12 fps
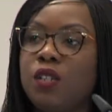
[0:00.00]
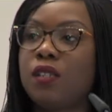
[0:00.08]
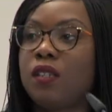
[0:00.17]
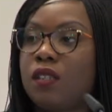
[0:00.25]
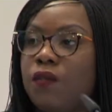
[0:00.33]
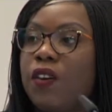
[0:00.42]

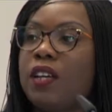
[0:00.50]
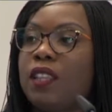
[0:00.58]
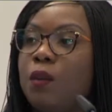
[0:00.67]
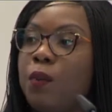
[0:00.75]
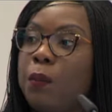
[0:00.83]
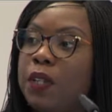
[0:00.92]
is the fact
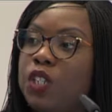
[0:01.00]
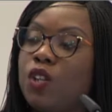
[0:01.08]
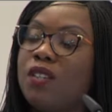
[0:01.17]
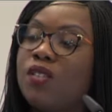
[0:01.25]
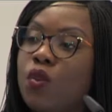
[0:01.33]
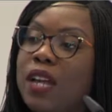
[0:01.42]
that population
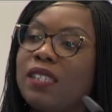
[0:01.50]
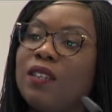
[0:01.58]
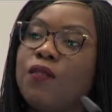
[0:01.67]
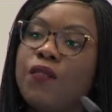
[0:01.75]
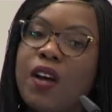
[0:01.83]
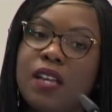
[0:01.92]
is rising
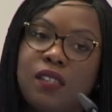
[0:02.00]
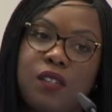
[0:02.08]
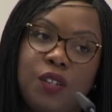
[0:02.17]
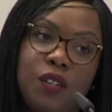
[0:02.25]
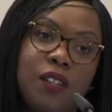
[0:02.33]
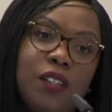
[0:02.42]

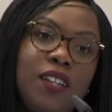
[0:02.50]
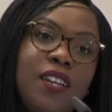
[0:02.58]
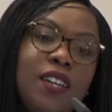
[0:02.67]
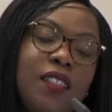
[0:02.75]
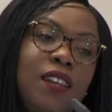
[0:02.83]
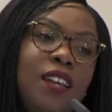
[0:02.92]
faster
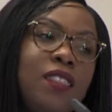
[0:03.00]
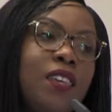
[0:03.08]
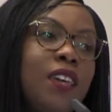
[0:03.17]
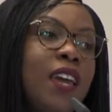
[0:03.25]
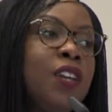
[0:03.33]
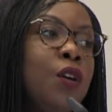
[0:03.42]
than I think
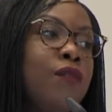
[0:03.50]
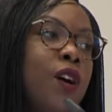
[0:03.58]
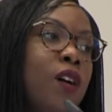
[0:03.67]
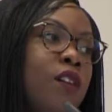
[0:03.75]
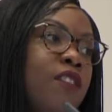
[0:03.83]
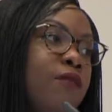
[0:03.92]
any of
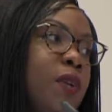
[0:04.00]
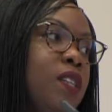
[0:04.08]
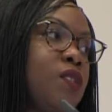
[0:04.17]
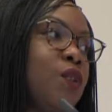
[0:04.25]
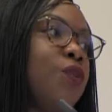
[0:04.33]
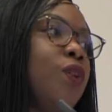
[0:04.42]
our
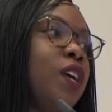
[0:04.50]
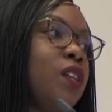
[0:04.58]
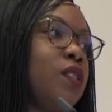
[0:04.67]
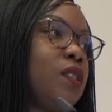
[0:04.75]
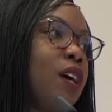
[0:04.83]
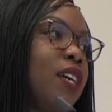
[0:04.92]
governments are ready
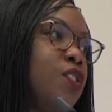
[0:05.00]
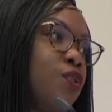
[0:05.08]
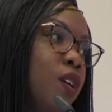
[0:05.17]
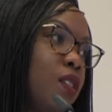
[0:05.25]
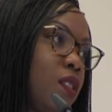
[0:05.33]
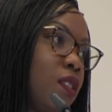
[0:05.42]
to
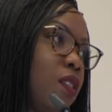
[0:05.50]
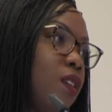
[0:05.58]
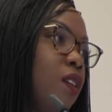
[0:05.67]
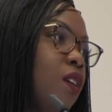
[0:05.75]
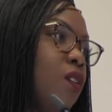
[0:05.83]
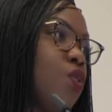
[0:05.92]
address.
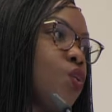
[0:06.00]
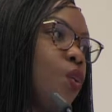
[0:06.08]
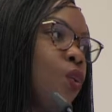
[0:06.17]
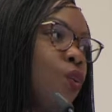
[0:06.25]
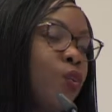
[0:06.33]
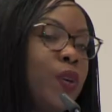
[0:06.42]

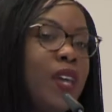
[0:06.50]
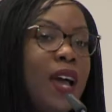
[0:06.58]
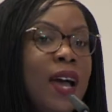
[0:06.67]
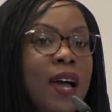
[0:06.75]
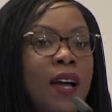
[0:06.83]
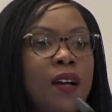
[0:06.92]
So we
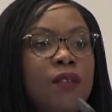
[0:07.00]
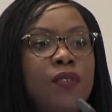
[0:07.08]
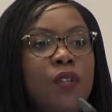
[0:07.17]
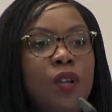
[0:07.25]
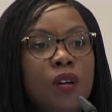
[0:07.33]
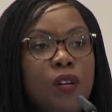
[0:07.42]
have a
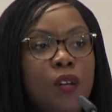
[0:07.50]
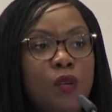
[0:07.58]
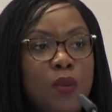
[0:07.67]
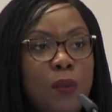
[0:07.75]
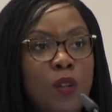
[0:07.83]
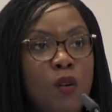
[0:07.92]
lot of young
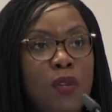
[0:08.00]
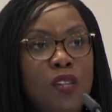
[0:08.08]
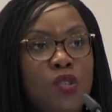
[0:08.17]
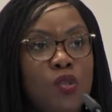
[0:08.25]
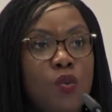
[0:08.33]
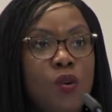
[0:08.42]
people coming
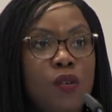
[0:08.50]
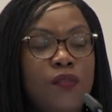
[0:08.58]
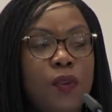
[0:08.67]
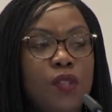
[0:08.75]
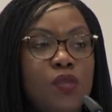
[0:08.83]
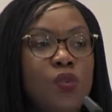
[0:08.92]
into the
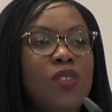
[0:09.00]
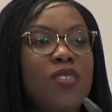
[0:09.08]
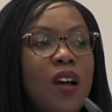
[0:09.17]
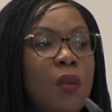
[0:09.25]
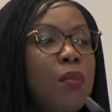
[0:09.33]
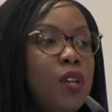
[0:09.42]
workforce
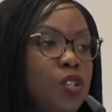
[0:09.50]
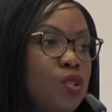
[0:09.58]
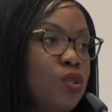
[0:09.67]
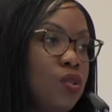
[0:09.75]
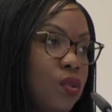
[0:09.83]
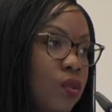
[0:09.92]
without much
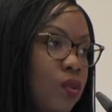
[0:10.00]
to do.